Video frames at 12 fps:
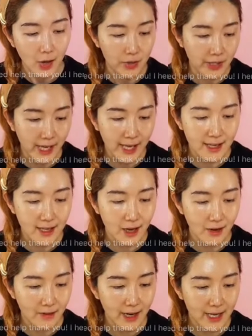Okay,
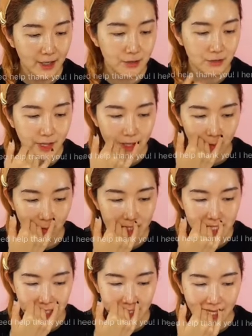all right, great
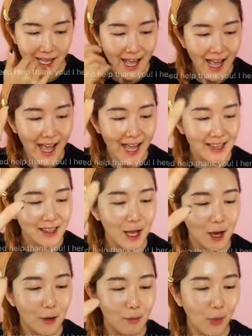question.
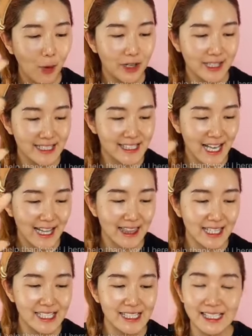Hello, born, is that
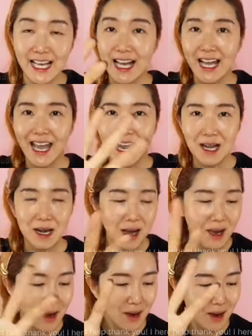Lisa?
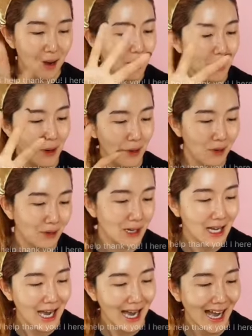Hello!
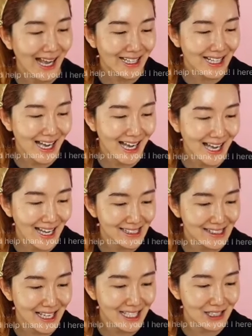Hi
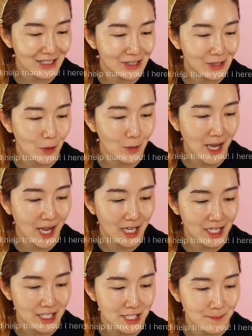guys, thank you so
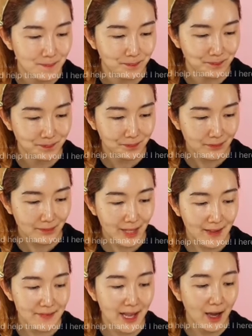much.
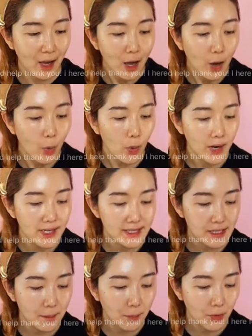Now, what is
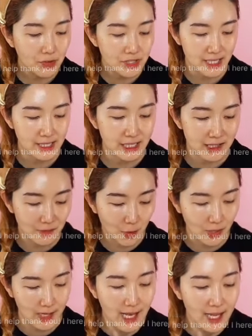the Poruji Essence
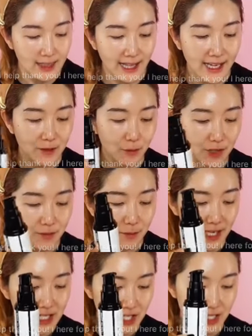for? Like we've
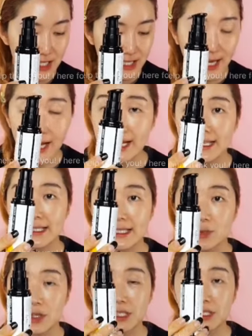mentioned, guys,
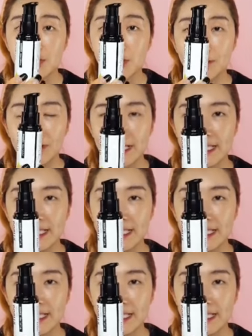we're super